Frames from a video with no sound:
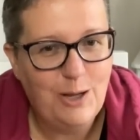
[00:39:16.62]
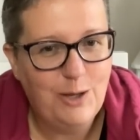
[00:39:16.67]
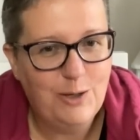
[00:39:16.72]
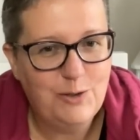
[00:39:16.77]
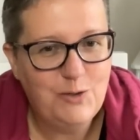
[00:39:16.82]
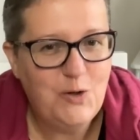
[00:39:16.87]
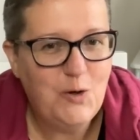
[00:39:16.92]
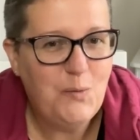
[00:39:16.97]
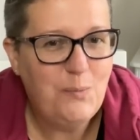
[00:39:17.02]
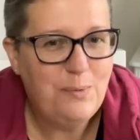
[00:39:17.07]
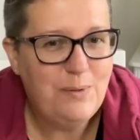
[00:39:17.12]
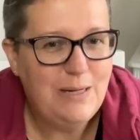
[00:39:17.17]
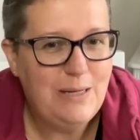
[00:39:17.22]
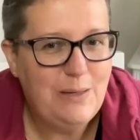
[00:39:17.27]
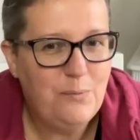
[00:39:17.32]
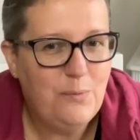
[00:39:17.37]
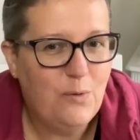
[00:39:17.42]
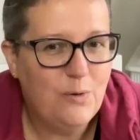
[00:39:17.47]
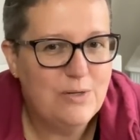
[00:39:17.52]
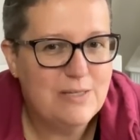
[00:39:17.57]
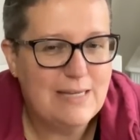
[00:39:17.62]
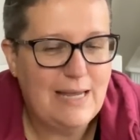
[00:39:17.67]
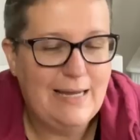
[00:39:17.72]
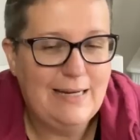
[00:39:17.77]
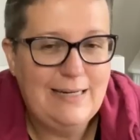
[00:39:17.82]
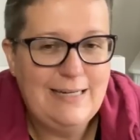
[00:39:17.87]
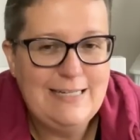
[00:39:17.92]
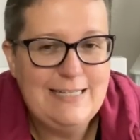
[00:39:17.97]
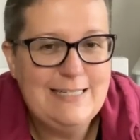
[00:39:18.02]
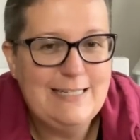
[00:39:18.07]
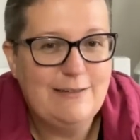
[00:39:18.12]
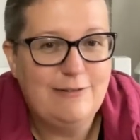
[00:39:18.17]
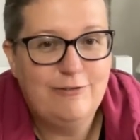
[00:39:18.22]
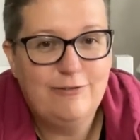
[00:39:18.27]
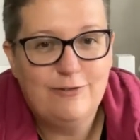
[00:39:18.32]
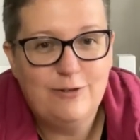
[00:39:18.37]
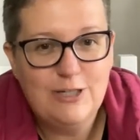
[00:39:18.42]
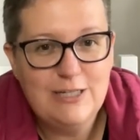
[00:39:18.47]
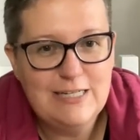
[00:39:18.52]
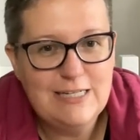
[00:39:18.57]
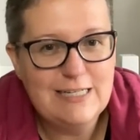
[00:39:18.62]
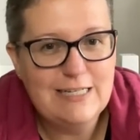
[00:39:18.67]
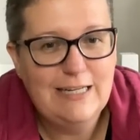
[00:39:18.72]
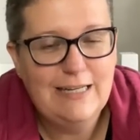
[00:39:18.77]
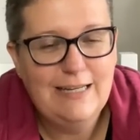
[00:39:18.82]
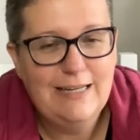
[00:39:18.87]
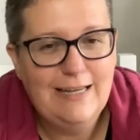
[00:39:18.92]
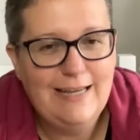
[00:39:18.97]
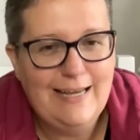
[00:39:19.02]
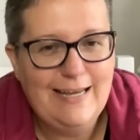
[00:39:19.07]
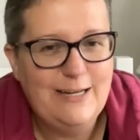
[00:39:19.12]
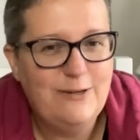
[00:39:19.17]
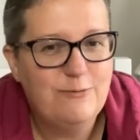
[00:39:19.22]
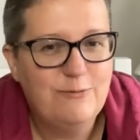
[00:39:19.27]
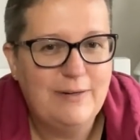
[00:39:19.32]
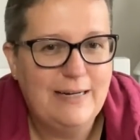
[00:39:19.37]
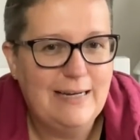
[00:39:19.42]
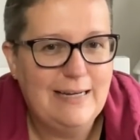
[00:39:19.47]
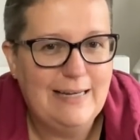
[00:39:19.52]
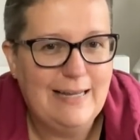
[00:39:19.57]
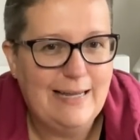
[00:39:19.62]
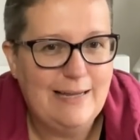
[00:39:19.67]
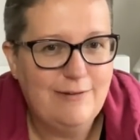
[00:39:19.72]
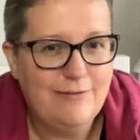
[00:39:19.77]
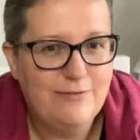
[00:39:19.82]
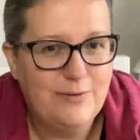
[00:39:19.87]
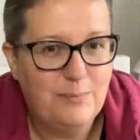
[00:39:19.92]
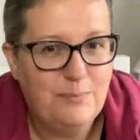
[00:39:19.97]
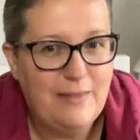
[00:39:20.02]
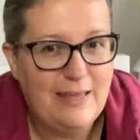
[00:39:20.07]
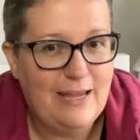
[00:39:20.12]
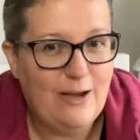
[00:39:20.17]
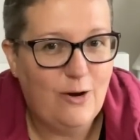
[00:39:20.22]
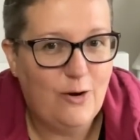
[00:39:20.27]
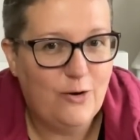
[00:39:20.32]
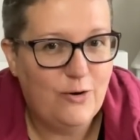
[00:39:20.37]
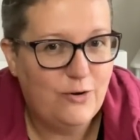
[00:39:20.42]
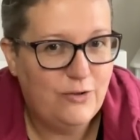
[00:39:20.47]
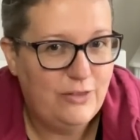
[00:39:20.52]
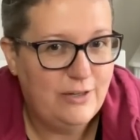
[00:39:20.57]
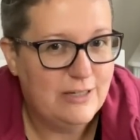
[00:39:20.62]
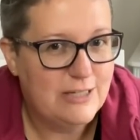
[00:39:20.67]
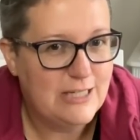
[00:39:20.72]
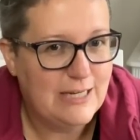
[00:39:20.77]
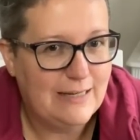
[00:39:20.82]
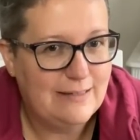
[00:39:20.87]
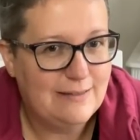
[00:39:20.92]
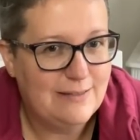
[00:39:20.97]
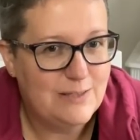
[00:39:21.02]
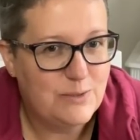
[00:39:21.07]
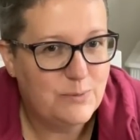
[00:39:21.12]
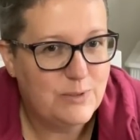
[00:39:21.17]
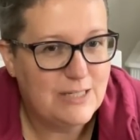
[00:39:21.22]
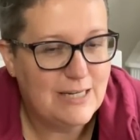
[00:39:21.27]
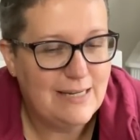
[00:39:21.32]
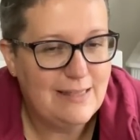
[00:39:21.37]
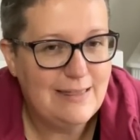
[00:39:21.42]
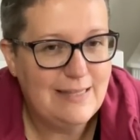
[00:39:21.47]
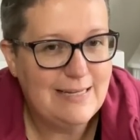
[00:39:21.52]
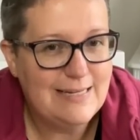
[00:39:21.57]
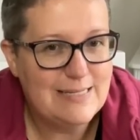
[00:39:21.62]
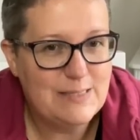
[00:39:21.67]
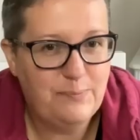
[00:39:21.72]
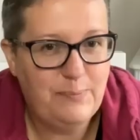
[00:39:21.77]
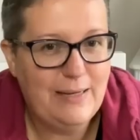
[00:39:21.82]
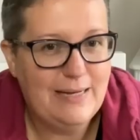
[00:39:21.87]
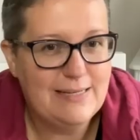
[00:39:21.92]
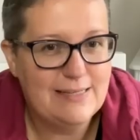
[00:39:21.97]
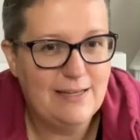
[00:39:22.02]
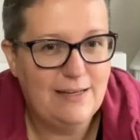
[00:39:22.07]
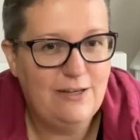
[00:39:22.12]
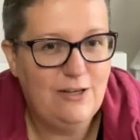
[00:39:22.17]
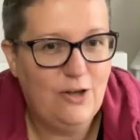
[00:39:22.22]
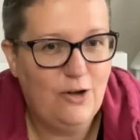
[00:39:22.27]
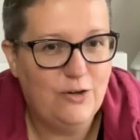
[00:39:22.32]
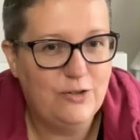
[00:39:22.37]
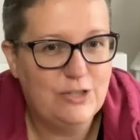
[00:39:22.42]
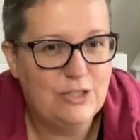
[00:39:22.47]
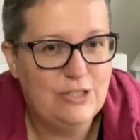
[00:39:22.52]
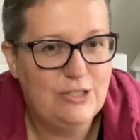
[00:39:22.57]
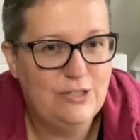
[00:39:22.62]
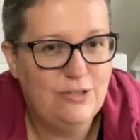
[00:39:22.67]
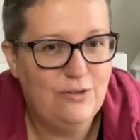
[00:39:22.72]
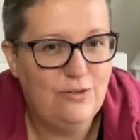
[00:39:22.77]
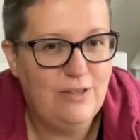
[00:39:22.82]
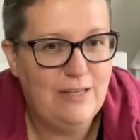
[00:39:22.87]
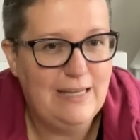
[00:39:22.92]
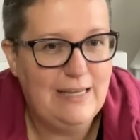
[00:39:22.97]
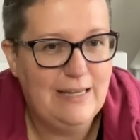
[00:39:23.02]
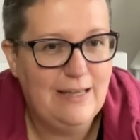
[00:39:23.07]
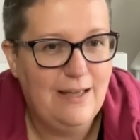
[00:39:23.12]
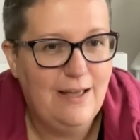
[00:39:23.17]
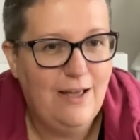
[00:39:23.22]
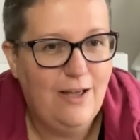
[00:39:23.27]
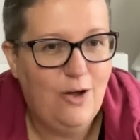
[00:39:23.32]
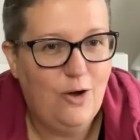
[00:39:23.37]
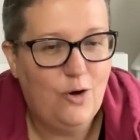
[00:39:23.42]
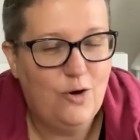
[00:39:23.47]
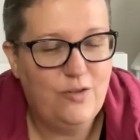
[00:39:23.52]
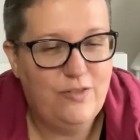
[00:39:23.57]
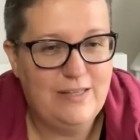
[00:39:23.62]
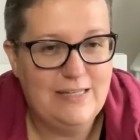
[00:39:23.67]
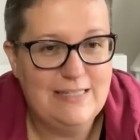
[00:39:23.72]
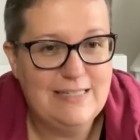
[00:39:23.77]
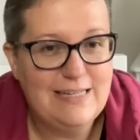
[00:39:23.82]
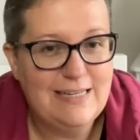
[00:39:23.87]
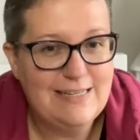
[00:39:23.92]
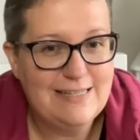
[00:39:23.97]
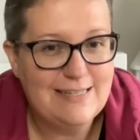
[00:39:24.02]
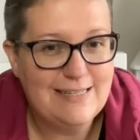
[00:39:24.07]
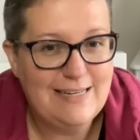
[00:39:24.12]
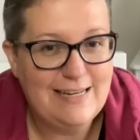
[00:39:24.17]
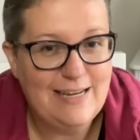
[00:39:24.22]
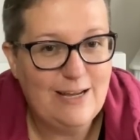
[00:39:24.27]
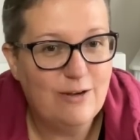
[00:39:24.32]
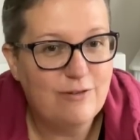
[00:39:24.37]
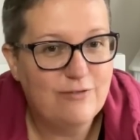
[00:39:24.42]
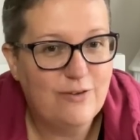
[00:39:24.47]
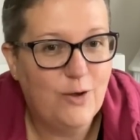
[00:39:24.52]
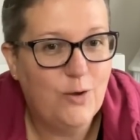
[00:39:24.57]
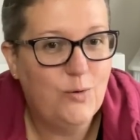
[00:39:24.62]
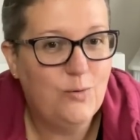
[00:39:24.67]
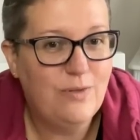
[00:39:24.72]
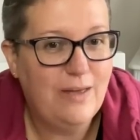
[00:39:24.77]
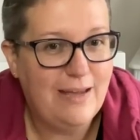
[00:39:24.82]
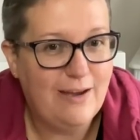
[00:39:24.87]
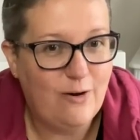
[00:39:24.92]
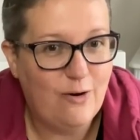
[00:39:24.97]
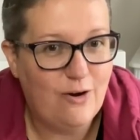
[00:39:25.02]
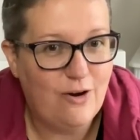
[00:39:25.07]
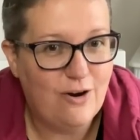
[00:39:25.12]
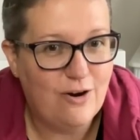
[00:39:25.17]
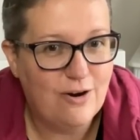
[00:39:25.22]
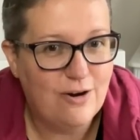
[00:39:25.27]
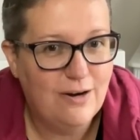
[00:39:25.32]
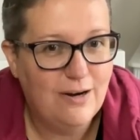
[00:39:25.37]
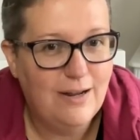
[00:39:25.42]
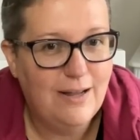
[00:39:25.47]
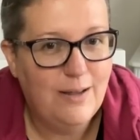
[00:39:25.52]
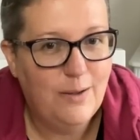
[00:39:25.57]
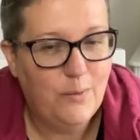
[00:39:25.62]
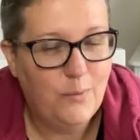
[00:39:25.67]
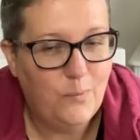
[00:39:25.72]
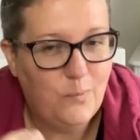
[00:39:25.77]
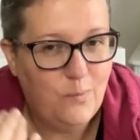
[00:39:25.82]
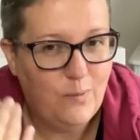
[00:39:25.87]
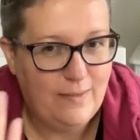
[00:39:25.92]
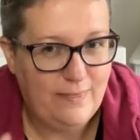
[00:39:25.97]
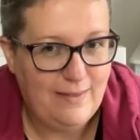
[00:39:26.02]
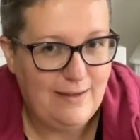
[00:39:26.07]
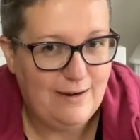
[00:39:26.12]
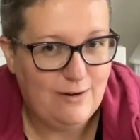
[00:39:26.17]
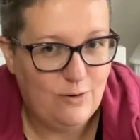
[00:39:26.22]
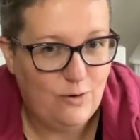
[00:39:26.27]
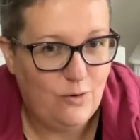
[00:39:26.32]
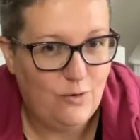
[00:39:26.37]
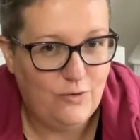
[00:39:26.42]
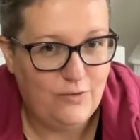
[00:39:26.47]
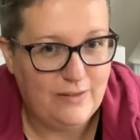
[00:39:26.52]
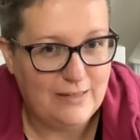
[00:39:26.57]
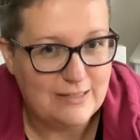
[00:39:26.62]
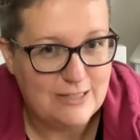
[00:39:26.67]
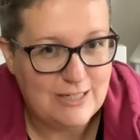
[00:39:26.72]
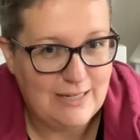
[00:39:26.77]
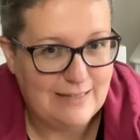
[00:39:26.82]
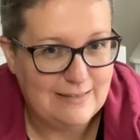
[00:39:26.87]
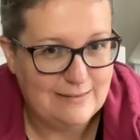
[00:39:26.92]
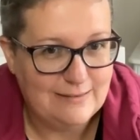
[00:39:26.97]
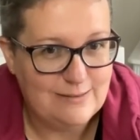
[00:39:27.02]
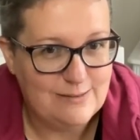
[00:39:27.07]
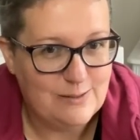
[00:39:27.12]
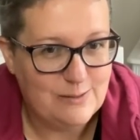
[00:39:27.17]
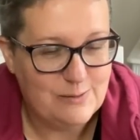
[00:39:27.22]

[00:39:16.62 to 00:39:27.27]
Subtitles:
Nobody was any different in real life from they are on their channels, which I think speaks a lot to the authenticity of who they are when they're on their channels.